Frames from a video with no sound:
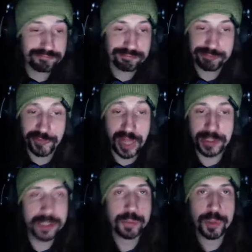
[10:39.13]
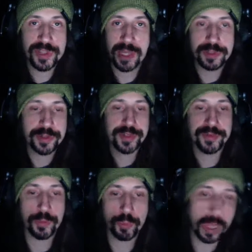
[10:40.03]
valiant protectors of
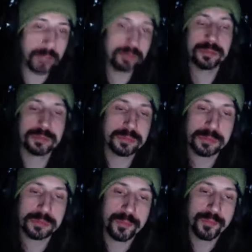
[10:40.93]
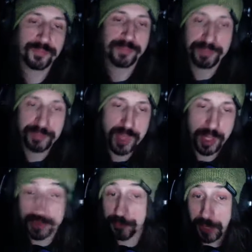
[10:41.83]
the realm,
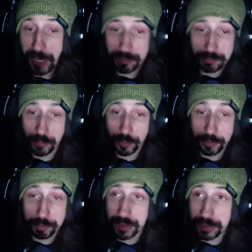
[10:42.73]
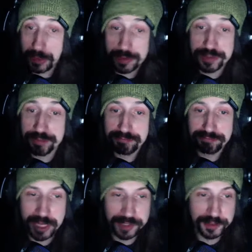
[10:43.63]
as if we hadn't murdered billions
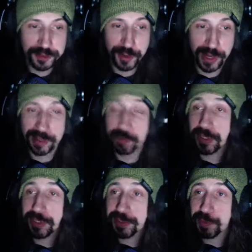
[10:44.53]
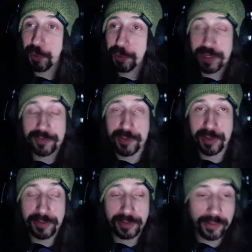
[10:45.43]
and stranded billions more to be
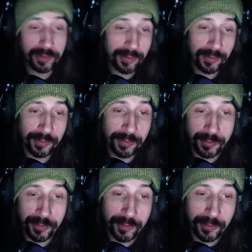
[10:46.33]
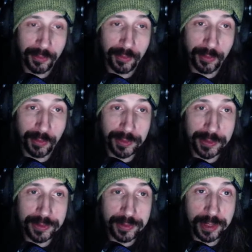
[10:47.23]
infected, all
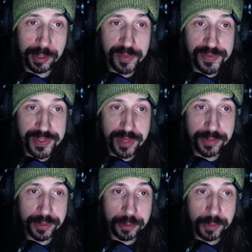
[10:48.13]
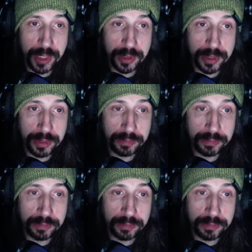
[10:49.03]
in the name of saving humanity.